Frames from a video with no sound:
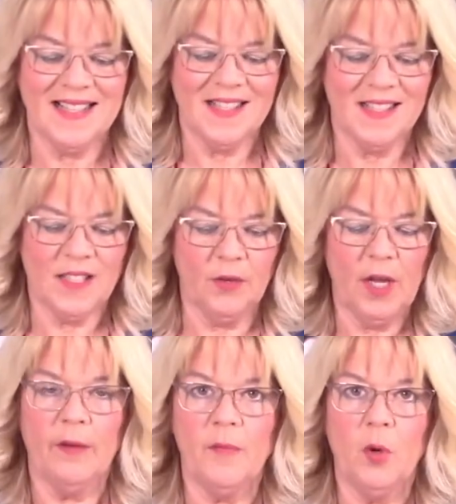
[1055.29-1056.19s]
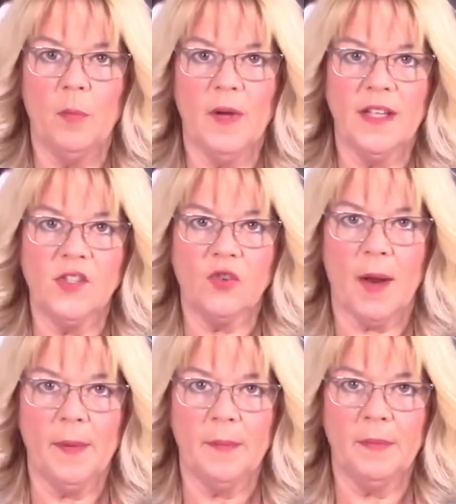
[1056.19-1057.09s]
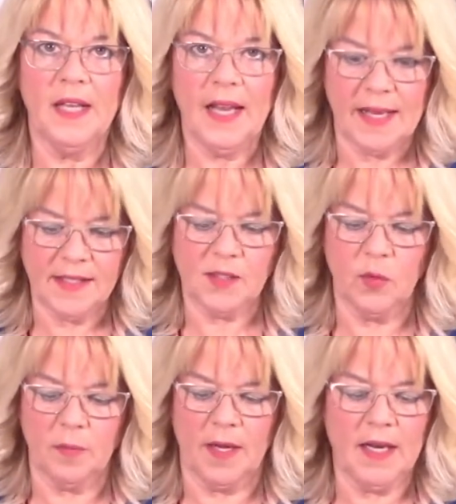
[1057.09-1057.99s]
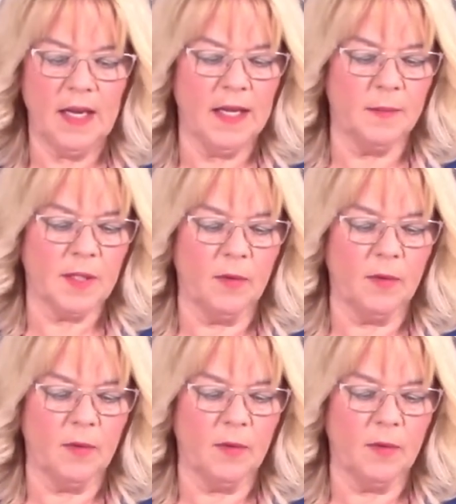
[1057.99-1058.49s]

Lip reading: So now I put my strap in place with my clips,